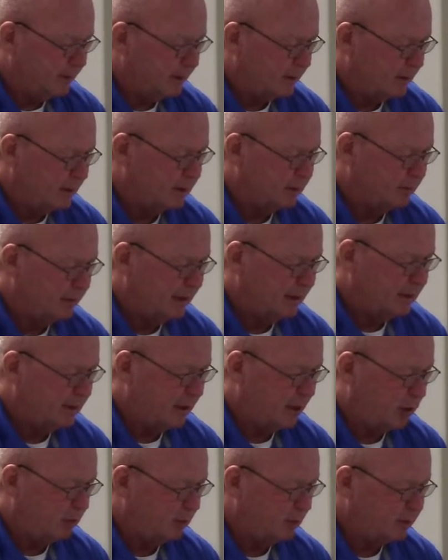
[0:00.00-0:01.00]
This means
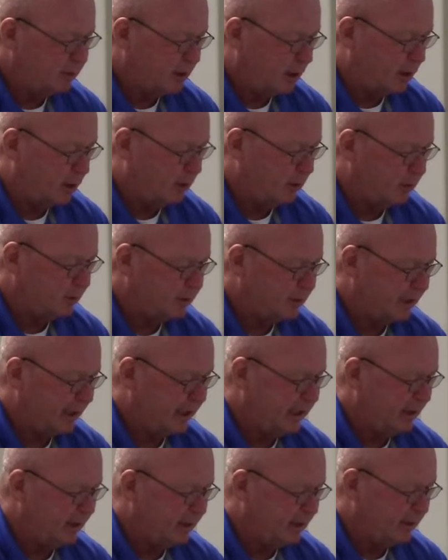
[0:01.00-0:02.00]
that almost all
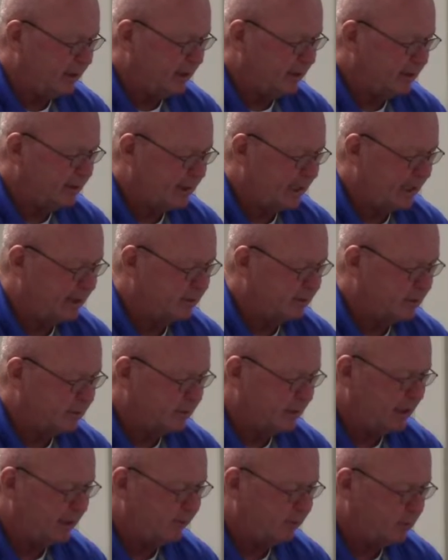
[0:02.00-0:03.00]
secondary sides of
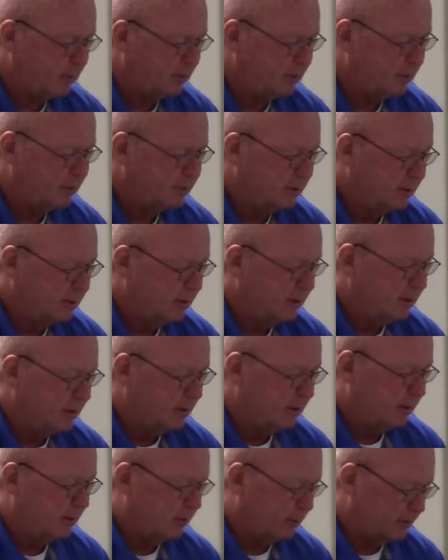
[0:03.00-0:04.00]
transformers
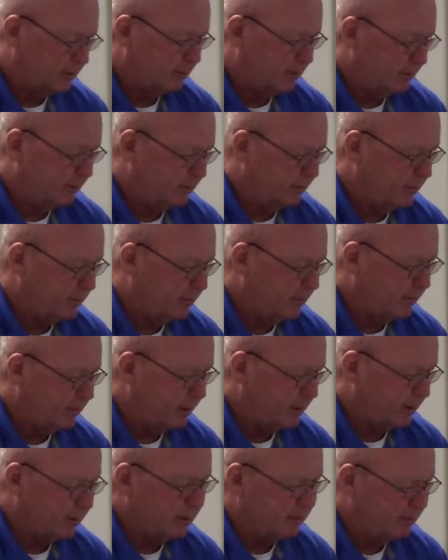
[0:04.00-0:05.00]
are,
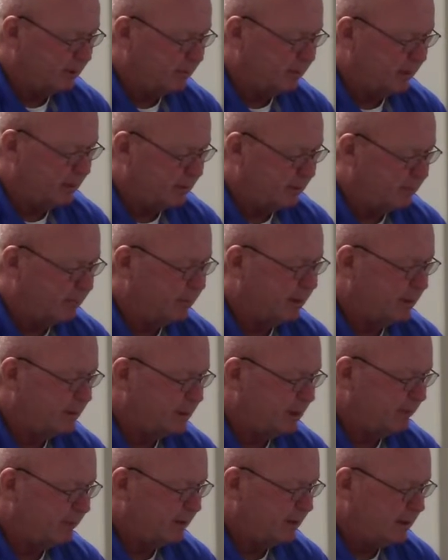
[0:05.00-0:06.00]
well, let me read the
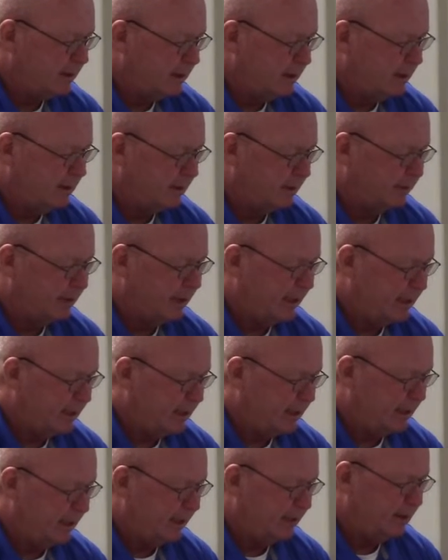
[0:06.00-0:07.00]
rest of it.
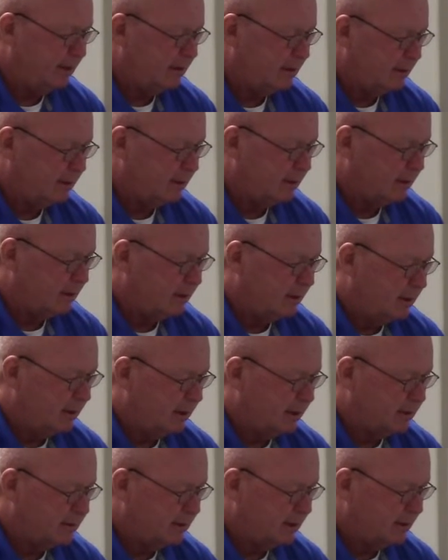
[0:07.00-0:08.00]
Located in
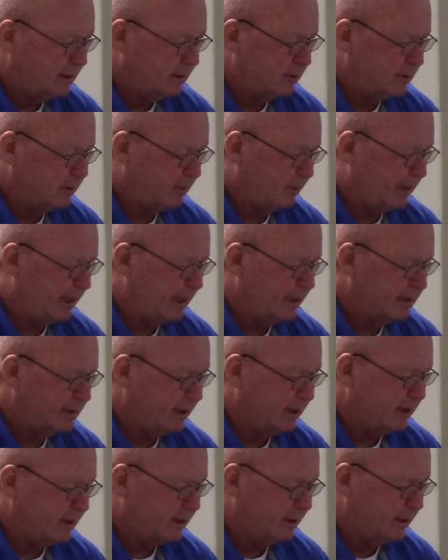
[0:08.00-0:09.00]
instead of the supply
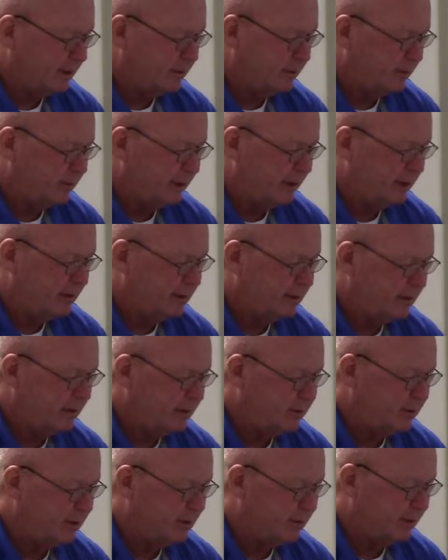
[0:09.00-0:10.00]
side of the conductor, the
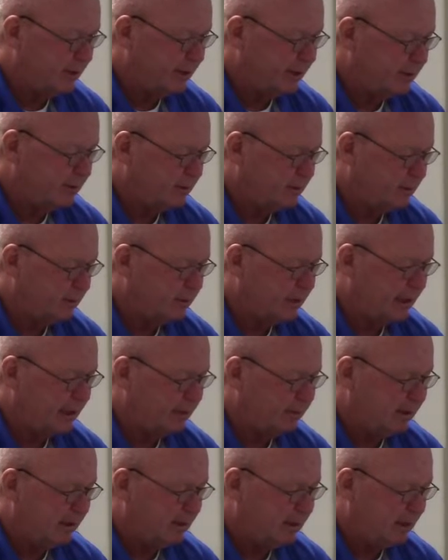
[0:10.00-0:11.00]
NEC generally considers that
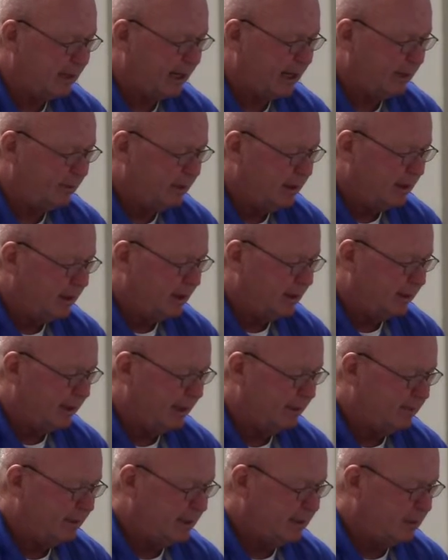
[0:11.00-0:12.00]
to be a tap.
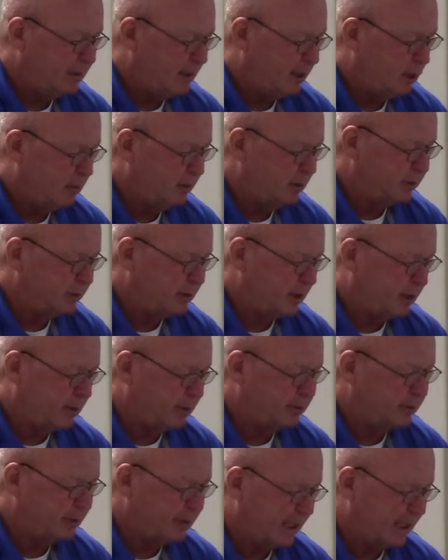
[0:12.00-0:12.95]
That means that almost all